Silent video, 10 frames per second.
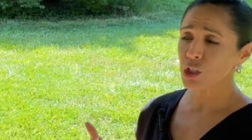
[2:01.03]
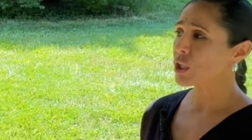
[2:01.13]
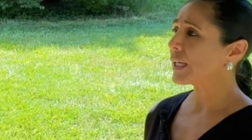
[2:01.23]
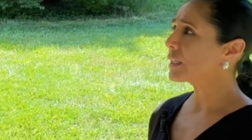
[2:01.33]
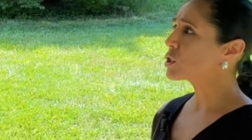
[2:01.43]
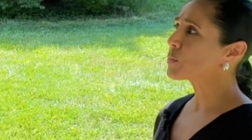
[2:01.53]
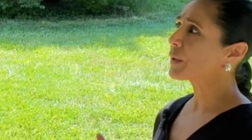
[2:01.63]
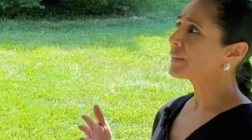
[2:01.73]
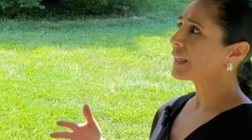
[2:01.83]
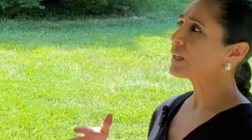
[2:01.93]
change,
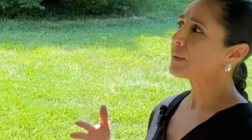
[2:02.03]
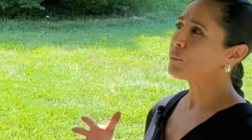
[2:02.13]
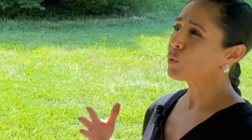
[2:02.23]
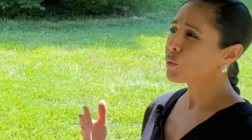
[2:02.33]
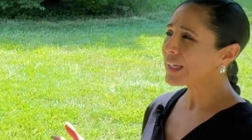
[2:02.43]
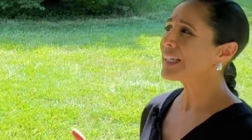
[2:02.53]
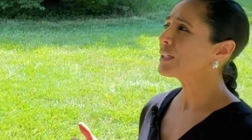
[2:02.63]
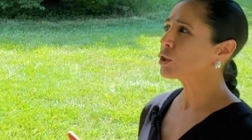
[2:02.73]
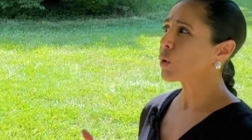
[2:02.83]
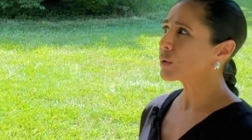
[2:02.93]
but they really
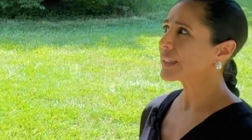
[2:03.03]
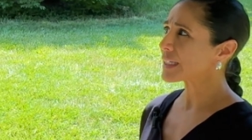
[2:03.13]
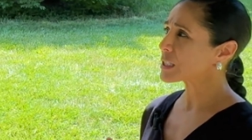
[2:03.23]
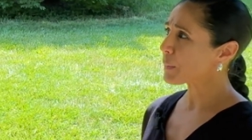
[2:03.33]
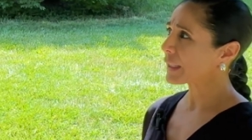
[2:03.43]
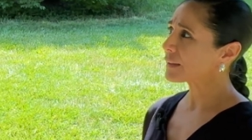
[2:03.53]
don't expect